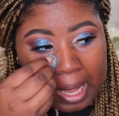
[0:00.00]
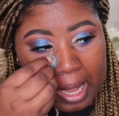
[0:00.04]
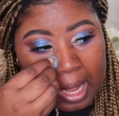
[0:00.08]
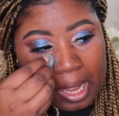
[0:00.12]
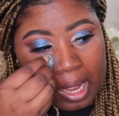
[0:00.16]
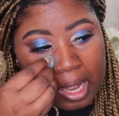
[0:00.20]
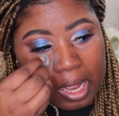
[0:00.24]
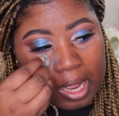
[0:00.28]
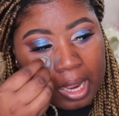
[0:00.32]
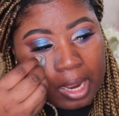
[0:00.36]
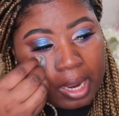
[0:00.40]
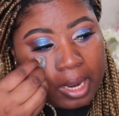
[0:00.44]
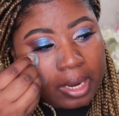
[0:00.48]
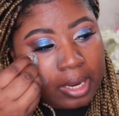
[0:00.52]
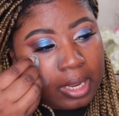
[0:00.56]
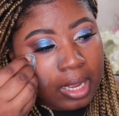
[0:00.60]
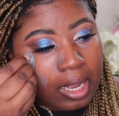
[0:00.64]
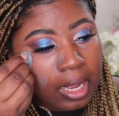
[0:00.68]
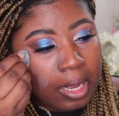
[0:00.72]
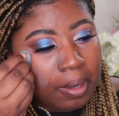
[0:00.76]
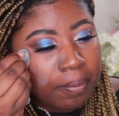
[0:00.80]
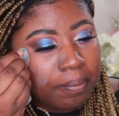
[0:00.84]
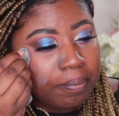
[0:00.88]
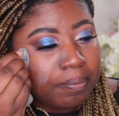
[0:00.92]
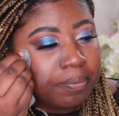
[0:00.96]
I
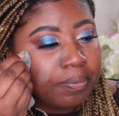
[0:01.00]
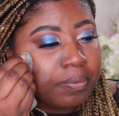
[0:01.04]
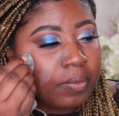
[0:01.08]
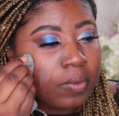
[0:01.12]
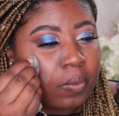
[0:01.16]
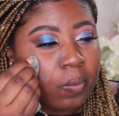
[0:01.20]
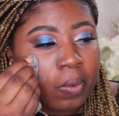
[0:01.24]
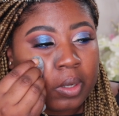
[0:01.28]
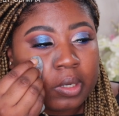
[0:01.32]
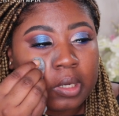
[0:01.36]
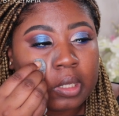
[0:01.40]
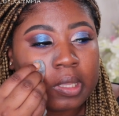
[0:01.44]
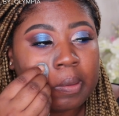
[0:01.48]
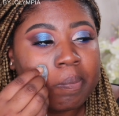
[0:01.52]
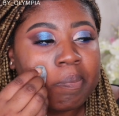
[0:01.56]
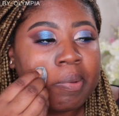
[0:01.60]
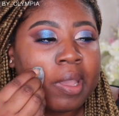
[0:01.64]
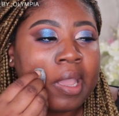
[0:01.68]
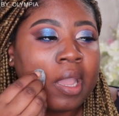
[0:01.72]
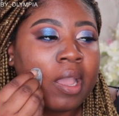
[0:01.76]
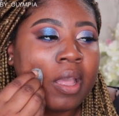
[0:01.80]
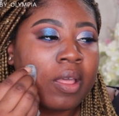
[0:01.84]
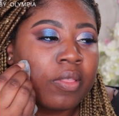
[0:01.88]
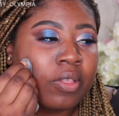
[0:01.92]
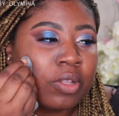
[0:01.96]
want to
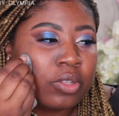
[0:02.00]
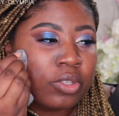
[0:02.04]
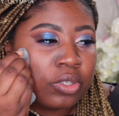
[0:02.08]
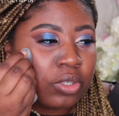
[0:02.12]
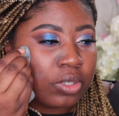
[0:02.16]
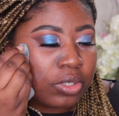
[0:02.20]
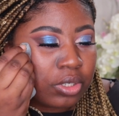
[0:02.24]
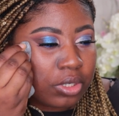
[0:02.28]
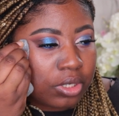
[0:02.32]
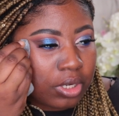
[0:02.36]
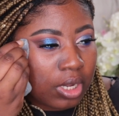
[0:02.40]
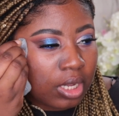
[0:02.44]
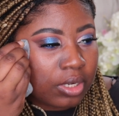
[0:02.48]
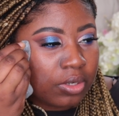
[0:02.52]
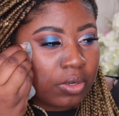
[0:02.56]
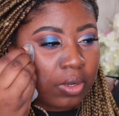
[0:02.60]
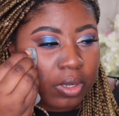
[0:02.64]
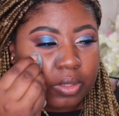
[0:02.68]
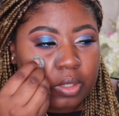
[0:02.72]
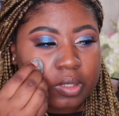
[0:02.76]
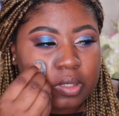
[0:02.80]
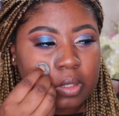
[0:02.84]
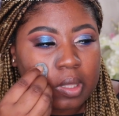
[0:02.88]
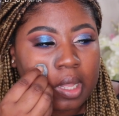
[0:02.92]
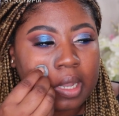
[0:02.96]
compare the two. I
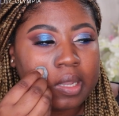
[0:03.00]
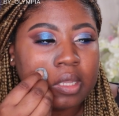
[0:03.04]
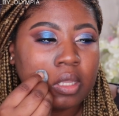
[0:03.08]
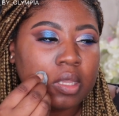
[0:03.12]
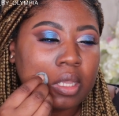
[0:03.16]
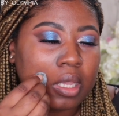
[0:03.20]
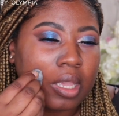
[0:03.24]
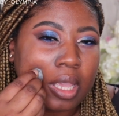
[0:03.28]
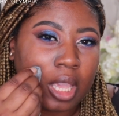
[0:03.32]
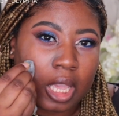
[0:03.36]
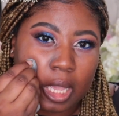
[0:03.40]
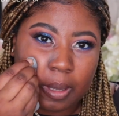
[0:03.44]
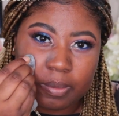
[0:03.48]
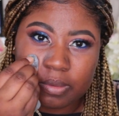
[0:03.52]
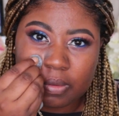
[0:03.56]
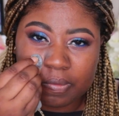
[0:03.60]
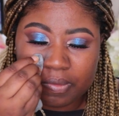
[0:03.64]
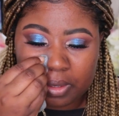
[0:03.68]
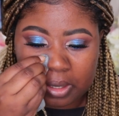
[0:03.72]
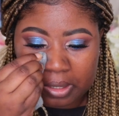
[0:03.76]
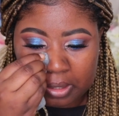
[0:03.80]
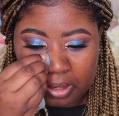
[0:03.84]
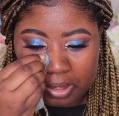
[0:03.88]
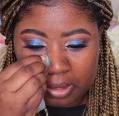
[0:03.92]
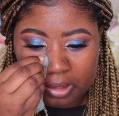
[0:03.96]
know there's like heaps of
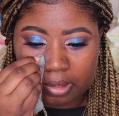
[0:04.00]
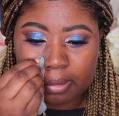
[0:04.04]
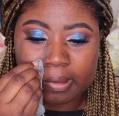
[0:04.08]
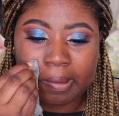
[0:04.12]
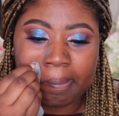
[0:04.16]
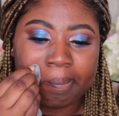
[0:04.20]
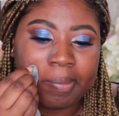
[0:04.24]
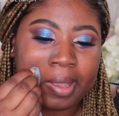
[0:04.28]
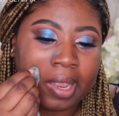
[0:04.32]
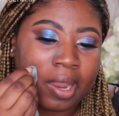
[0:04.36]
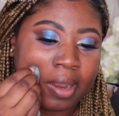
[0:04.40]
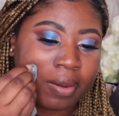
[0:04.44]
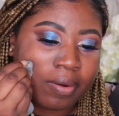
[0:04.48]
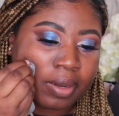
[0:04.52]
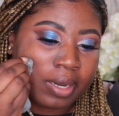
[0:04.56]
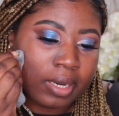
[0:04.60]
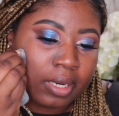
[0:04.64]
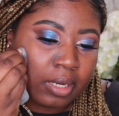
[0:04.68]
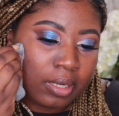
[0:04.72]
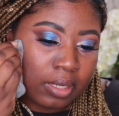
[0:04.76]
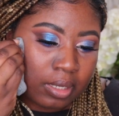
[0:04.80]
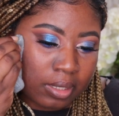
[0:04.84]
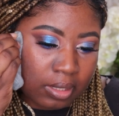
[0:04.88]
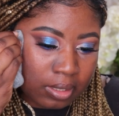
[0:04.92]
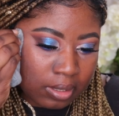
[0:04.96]
videos
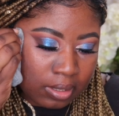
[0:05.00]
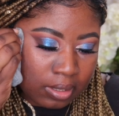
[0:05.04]
comparing,